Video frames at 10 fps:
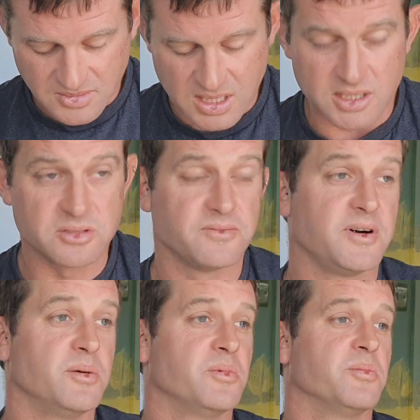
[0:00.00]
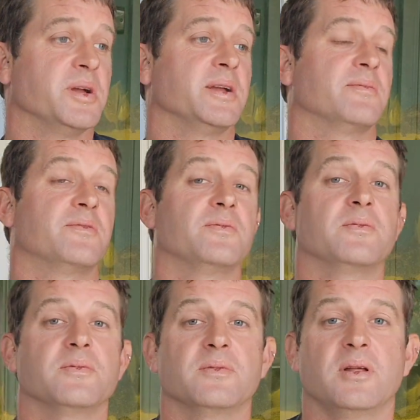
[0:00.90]
as you'll find with me,
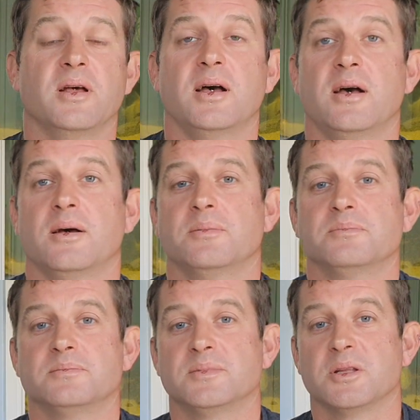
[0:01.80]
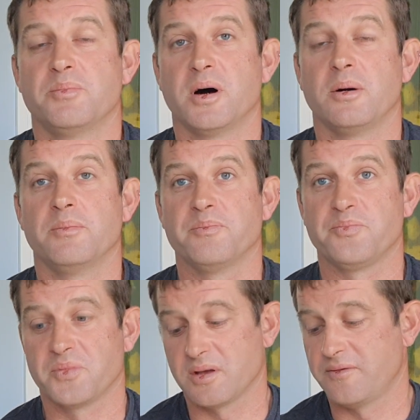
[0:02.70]
the bomb
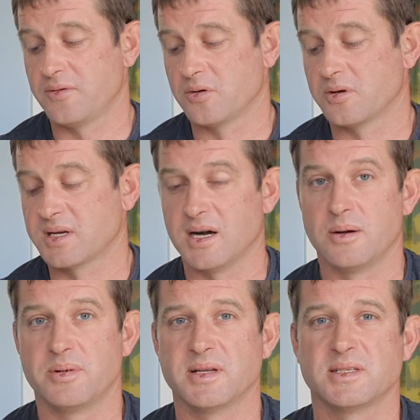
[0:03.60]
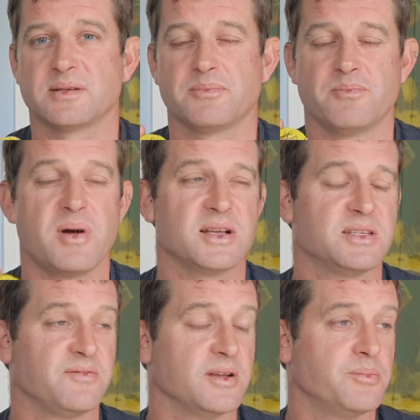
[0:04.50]
fluorocarbon is
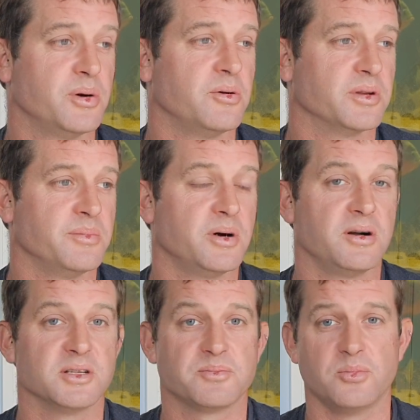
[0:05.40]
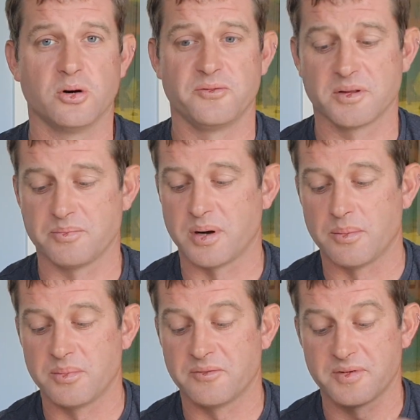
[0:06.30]
massively important in my eyes. More for the
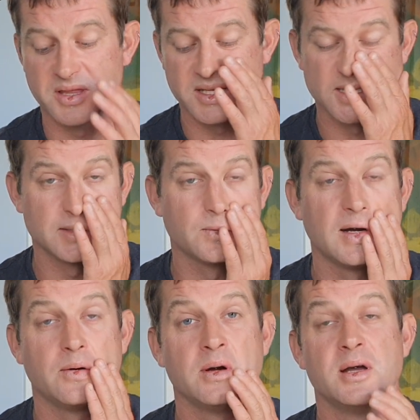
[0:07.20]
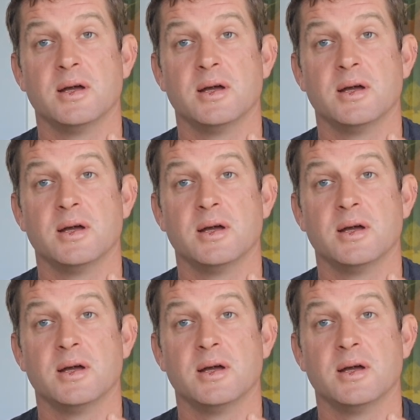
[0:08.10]
bomb, but for this as well,